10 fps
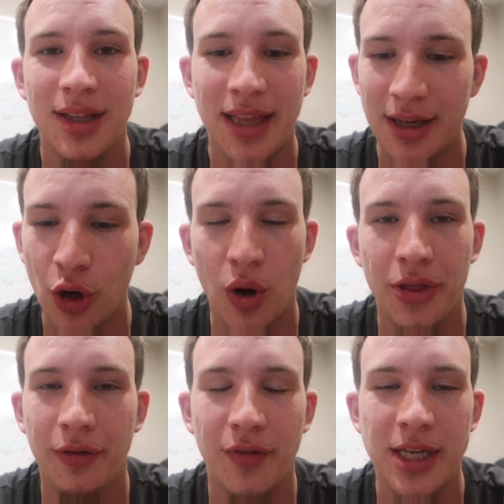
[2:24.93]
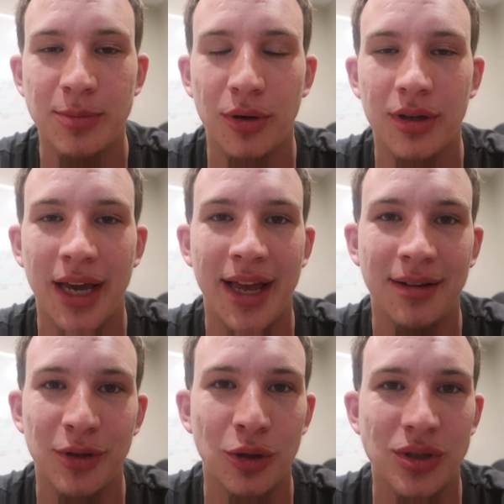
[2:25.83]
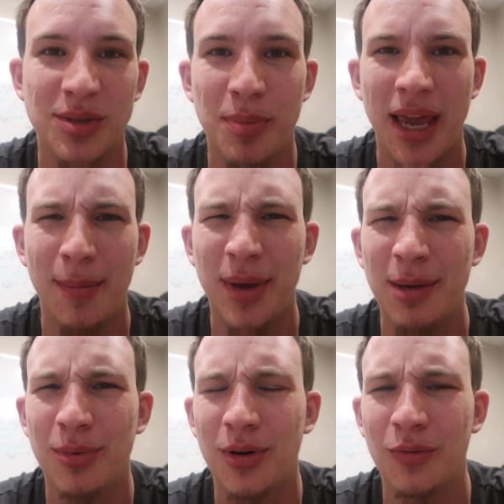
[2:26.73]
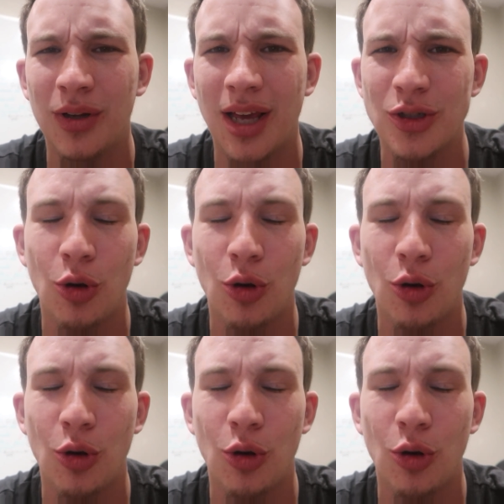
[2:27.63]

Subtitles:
they go on their Facebook and, you know, spam people and realize,